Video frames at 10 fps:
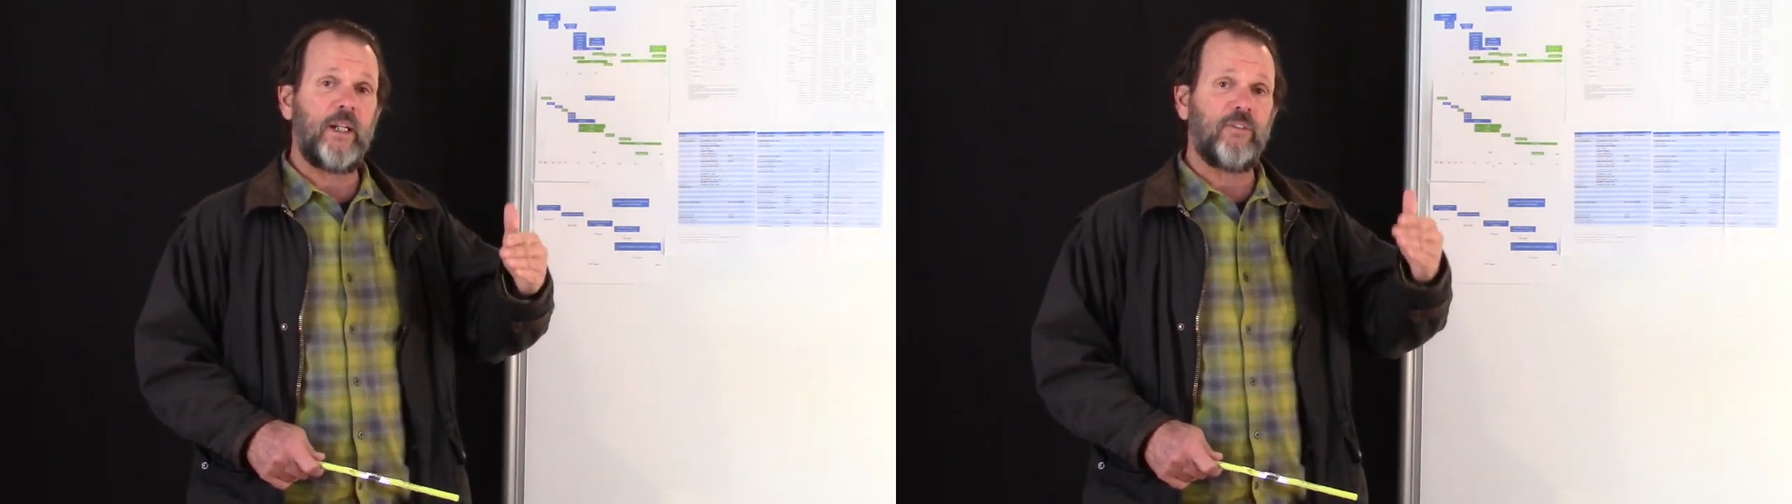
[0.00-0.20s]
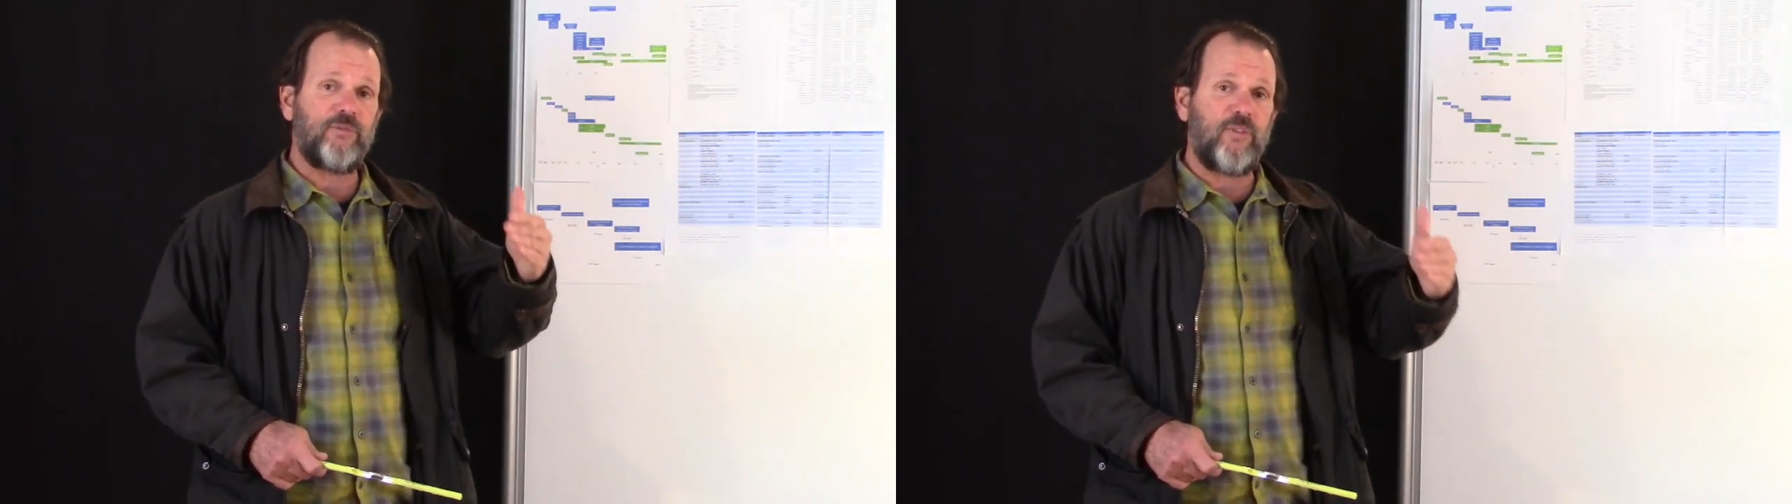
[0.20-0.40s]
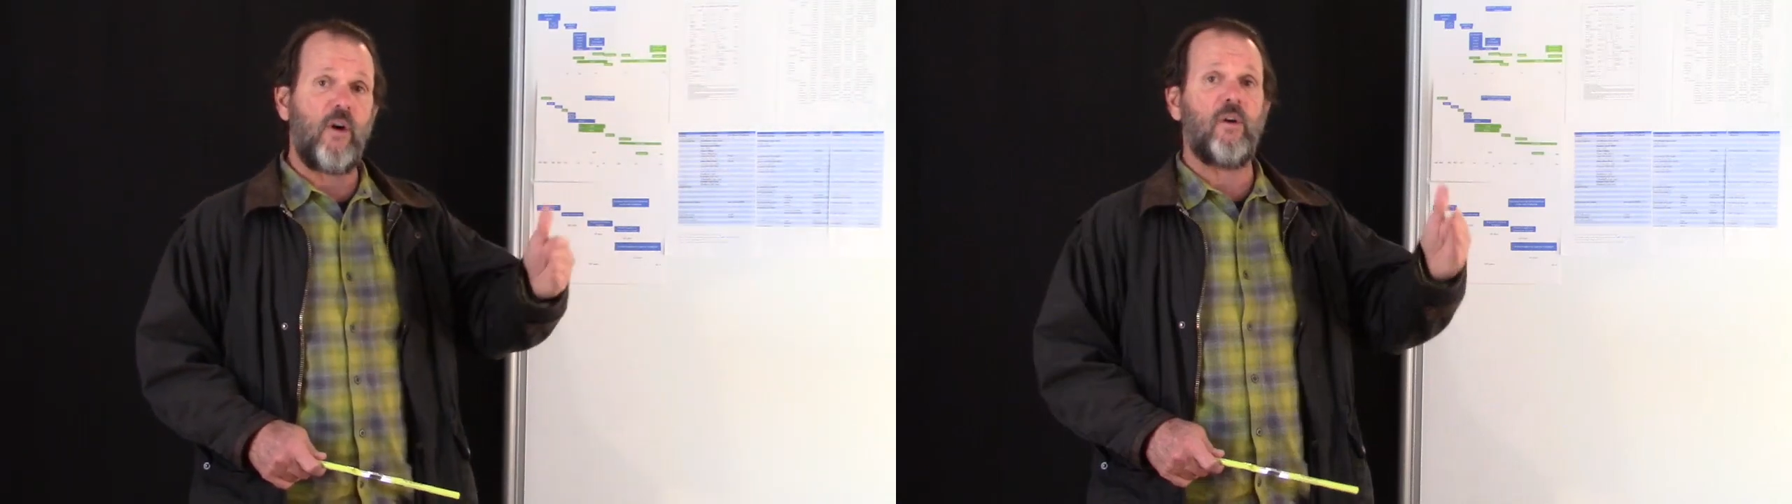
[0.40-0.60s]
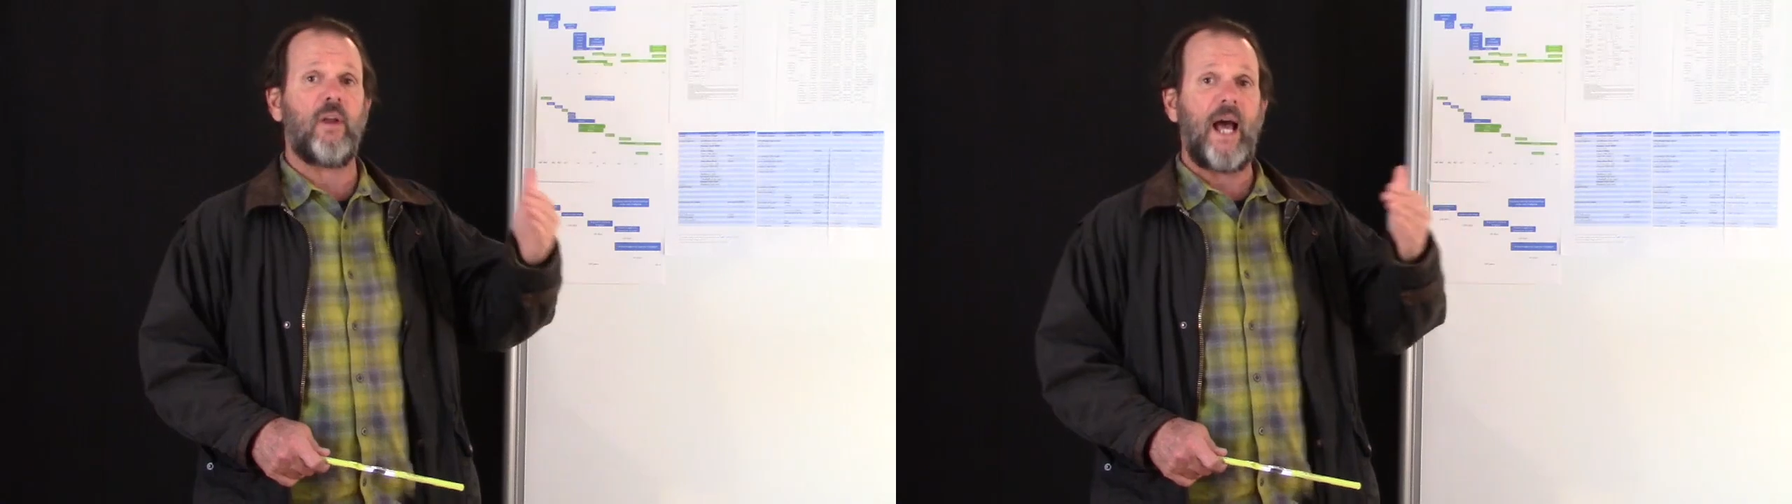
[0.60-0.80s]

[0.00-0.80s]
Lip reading: to fall